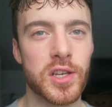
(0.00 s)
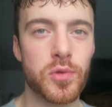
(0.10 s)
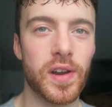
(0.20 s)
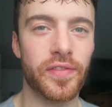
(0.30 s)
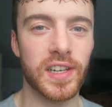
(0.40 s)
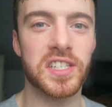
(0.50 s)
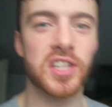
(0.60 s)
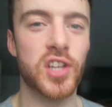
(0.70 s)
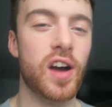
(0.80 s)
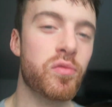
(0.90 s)
I just want to finish
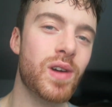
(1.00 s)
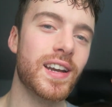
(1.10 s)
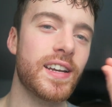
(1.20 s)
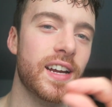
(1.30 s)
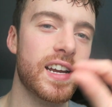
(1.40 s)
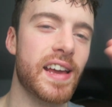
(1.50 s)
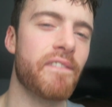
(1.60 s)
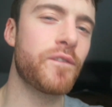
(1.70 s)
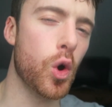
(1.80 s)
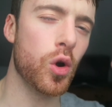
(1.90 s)
this off. We're nearly
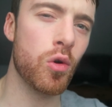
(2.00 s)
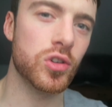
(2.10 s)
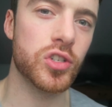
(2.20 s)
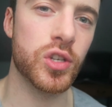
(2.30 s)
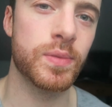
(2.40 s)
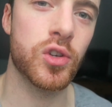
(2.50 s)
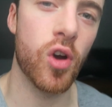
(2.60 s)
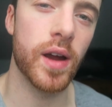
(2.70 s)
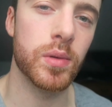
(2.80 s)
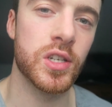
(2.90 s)
at 400
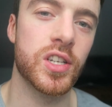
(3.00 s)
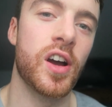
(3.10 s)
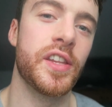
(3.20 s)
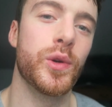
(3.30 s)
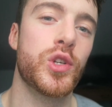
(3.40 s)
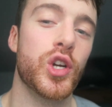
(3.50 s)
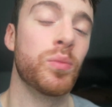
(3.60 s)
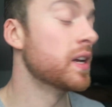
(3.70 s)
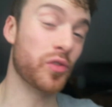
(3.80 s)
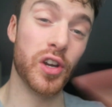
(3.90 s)
subscribers on
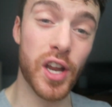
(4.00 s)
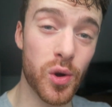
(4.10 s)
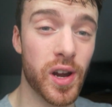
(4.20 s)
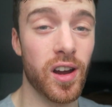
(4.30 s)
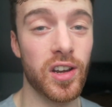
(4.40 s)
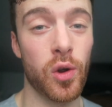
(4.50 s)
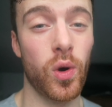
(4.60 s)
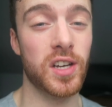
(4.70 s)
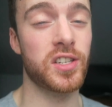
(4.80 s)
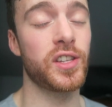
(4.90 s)
YouTube. So if you're new here and you're
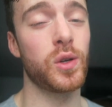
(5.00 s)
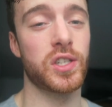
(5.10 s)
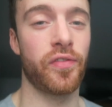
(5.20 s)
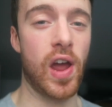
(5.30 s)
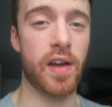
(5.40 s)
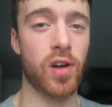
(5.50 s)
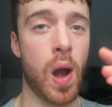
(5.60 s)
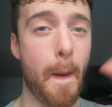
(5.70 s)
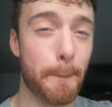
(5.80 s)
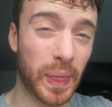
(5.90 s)
watching, do us a
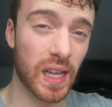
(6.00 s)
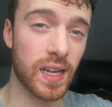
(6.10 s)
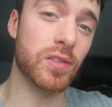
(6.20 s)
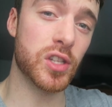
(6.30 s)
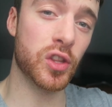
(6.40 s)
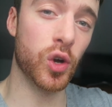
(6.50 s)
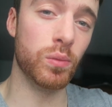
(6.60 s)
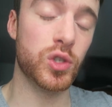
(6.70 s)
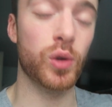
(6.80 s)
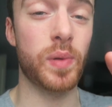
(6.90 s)
favor. Give us the
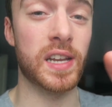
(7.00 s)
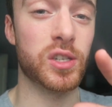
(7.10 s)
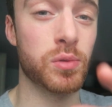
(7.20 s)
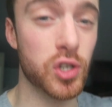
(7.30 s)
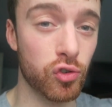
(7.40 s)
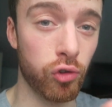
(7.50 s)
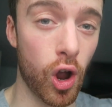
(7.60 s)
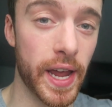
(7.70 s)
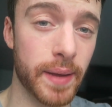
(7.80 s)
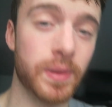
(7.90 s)
thumbs up and
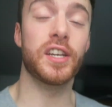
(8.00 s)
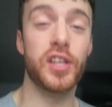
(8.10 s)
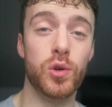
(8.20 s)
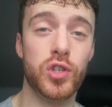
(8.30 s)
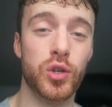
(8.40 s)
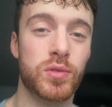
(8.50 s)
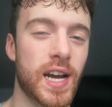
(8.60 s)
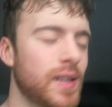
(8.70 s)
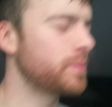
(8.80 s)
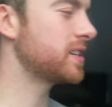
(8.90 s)
subscribe to the YouTube
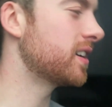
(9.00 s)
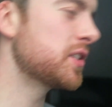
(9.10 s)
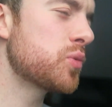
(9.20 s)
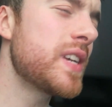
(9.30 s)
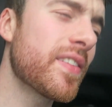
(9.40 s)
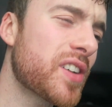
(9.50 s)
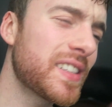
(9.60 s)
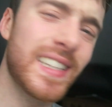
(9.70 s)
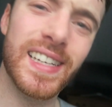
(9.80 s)
channel because we have got